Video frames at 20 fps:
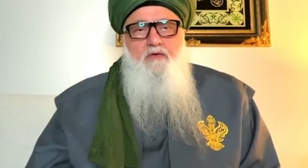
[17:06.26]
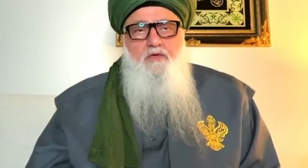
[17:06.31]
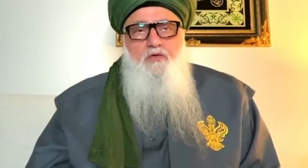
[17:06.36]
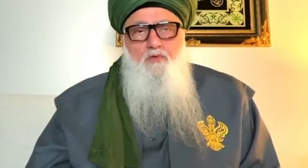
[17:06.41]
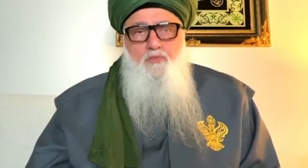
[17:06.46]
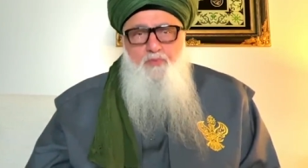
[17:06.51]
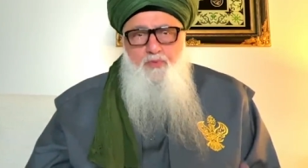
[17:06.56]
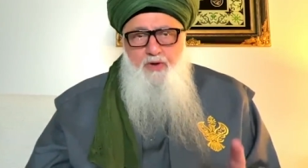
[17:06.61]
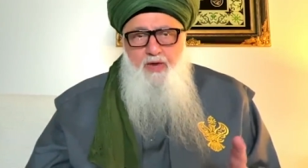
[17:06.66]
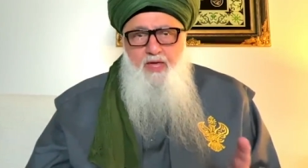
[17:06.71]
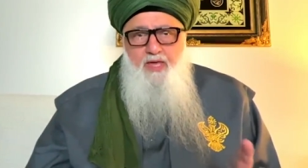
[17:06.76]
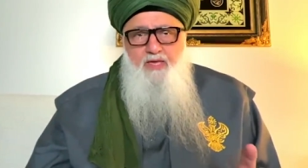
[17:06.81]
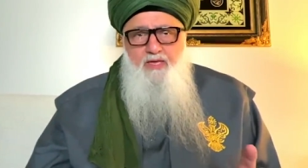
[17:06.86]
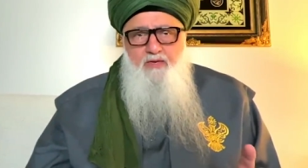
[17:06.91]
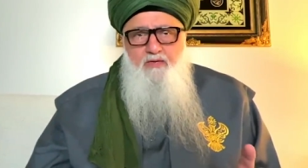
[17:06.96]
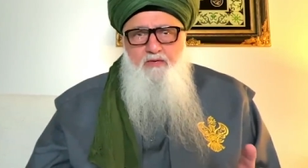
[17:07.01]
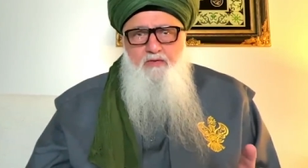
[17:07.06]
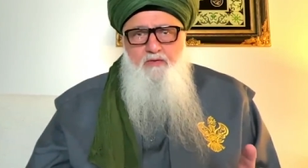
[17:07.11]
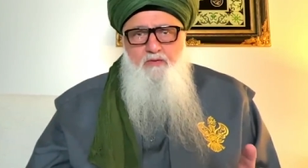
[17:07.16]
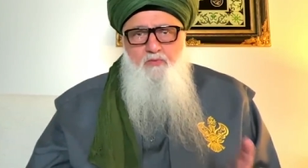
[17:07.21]
You
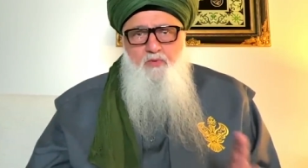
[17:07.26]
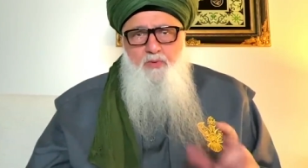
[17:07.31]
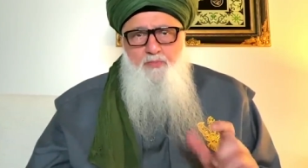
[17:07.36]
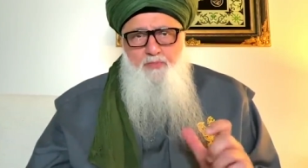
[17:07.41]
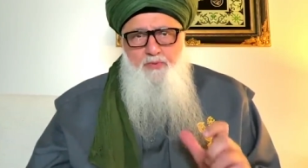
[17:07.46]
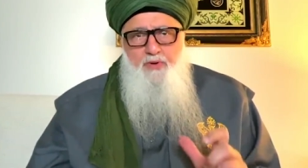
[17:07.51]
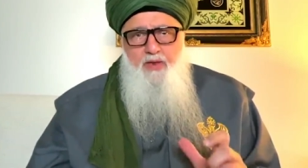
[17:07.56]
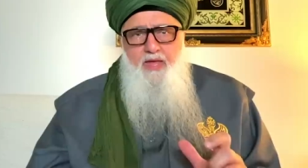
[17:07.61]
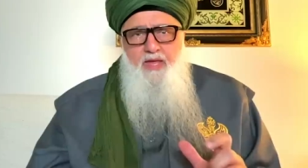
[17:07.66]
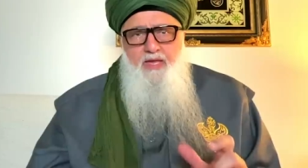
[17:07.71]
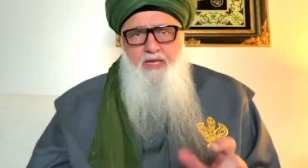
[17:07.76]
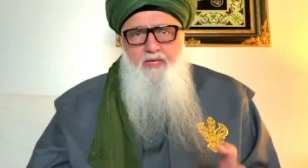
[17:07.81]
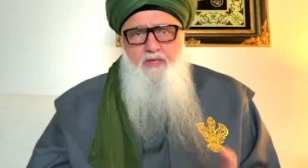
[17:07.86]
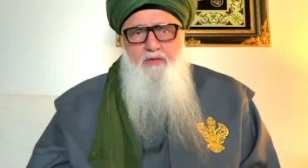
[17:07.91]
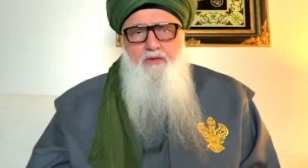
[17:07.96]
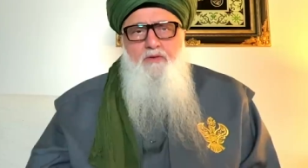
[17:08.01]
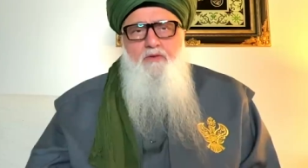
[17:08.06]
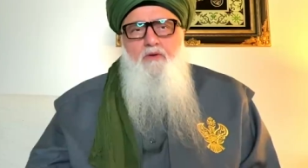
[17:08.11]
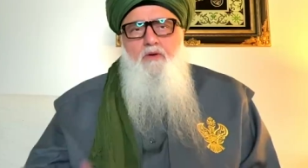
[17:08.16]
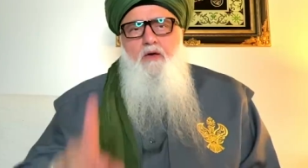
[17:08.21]
pray, we pray
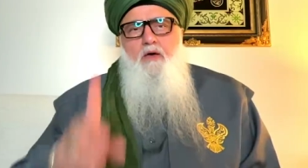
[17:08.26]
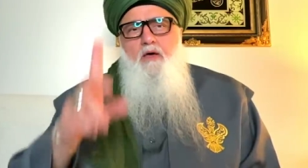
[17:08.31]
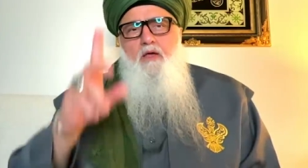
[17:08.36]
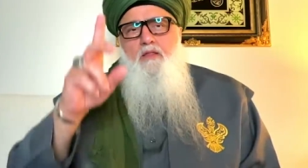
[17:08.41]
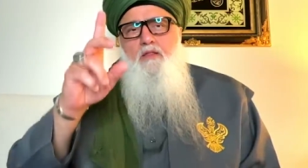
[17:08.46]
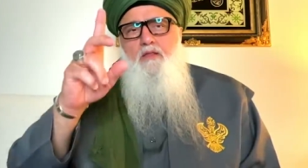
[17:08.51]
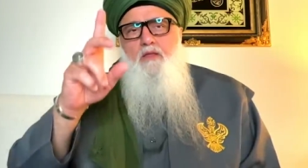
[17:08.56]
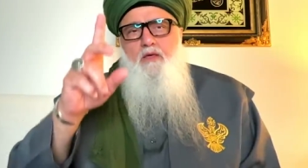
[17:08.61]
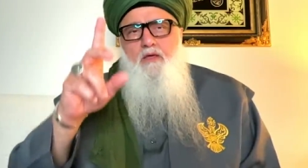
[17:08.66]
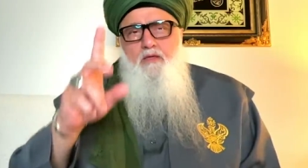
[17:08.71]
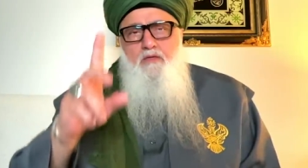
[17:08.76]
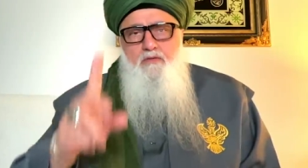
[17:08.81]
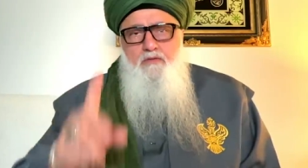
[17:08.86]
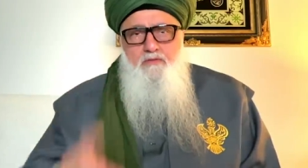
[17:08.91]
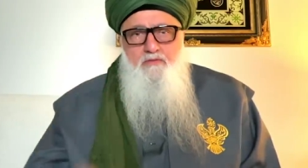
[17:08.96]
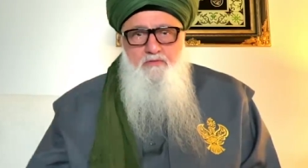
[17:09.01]
to Allah.